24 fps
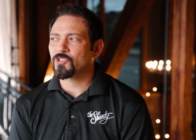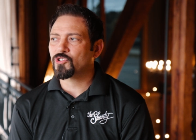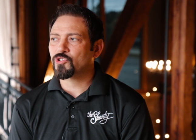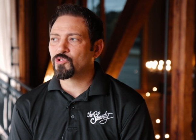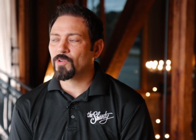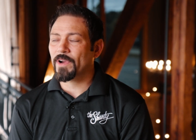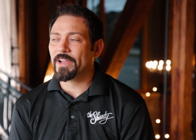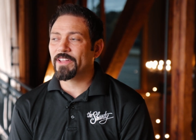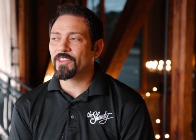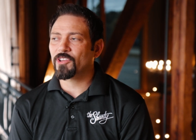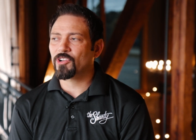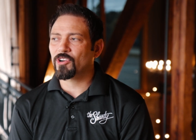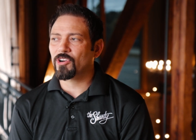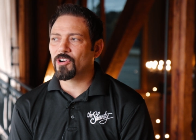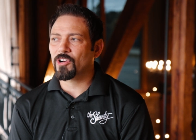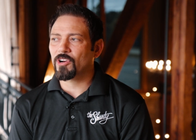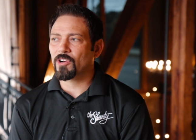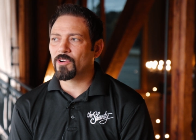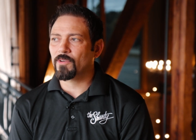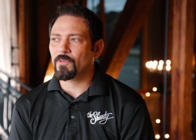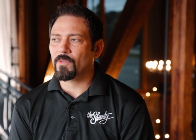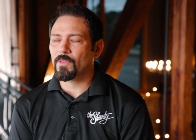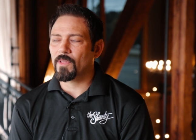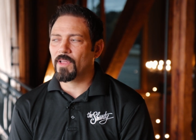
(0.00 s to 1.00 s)

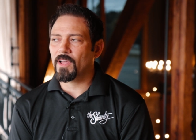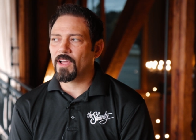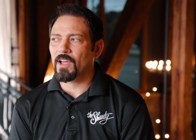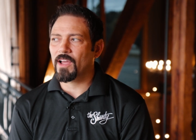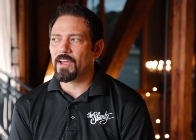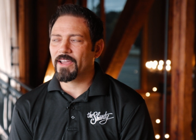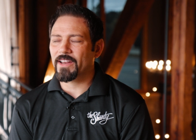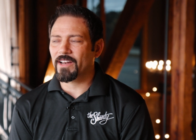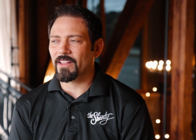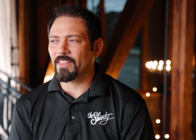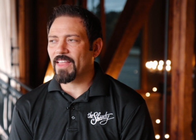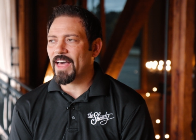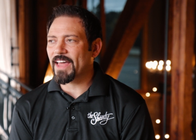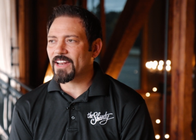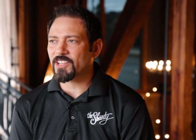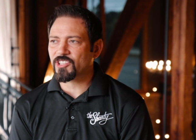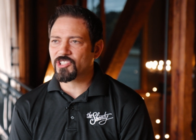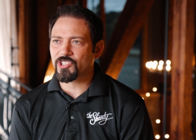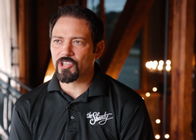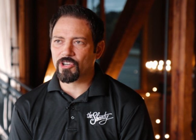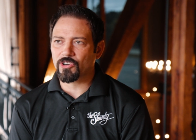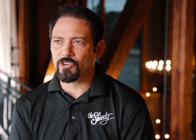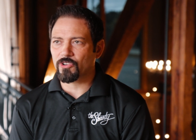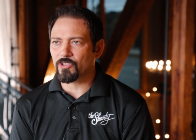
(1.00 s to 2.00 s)
Trendler, in a lot of
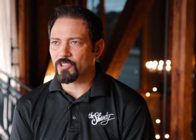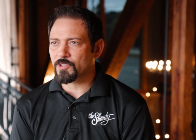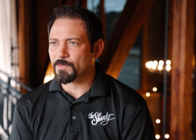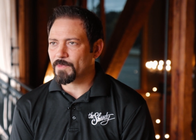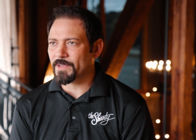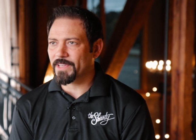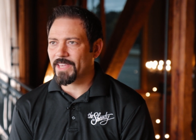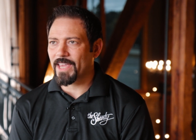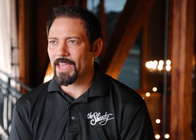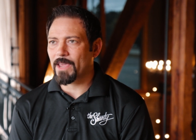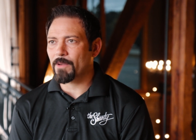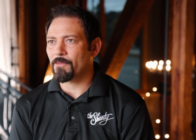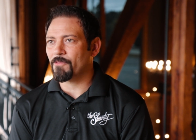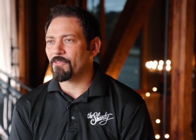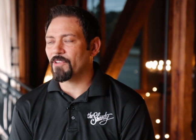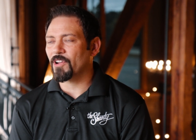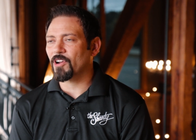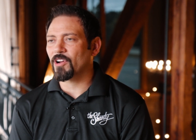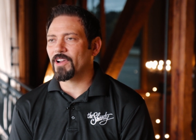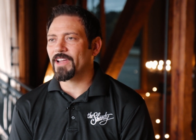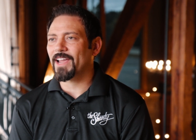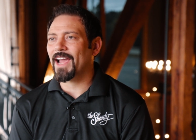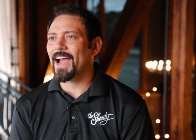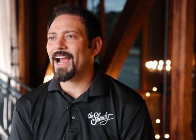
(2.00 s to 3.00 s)
circles, became
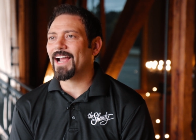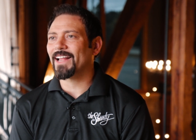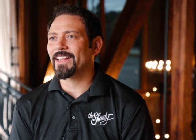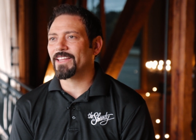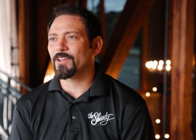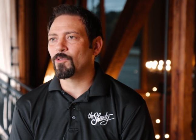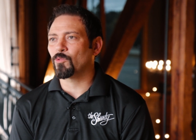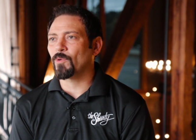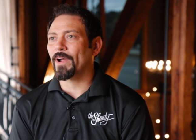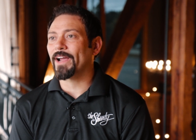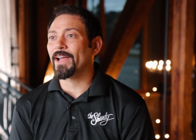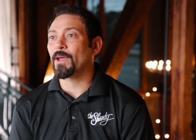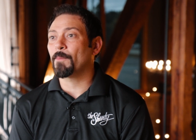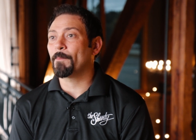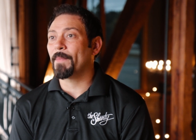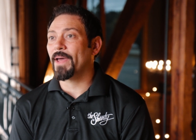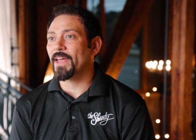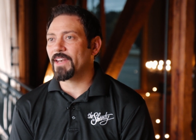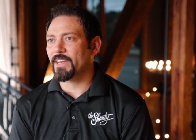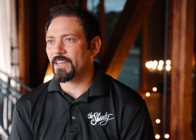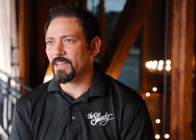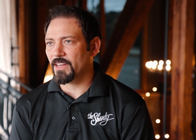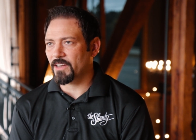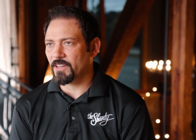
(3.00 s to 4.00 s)
very highly
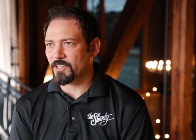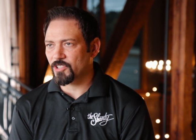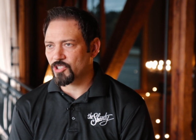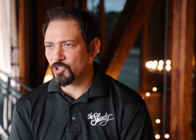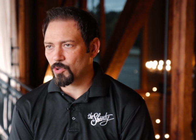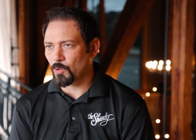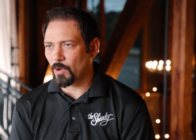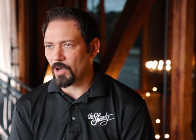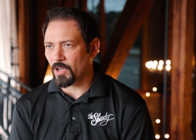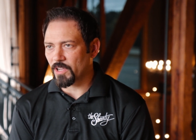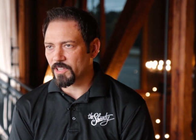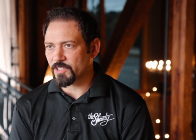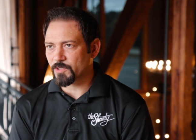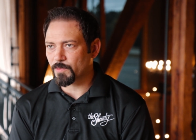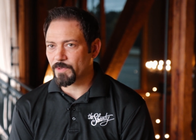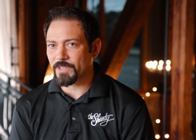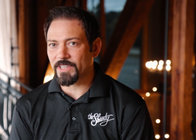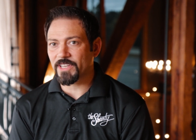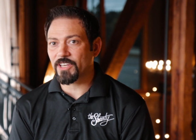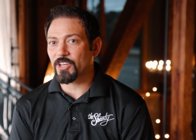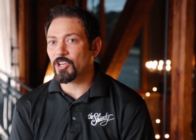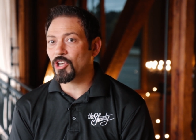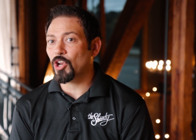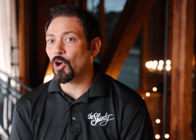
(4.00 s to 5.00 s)
recommended to us. We
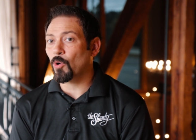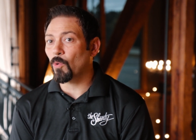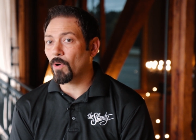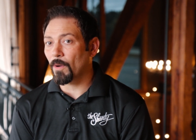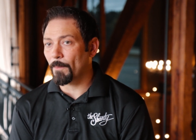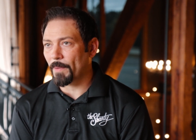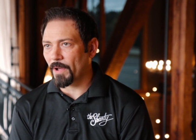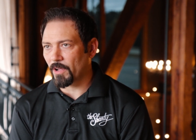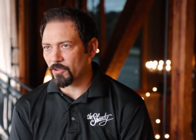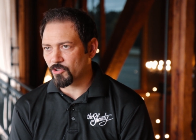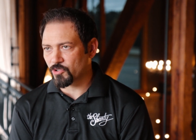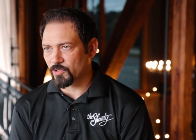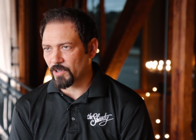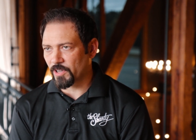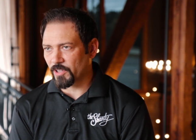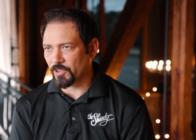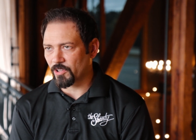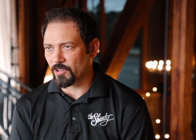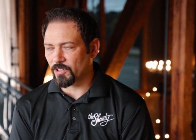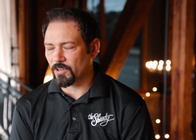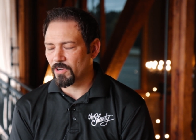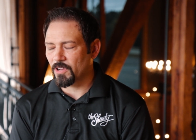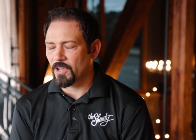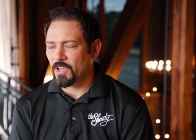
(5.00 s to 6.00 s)
didn't know about Trendler,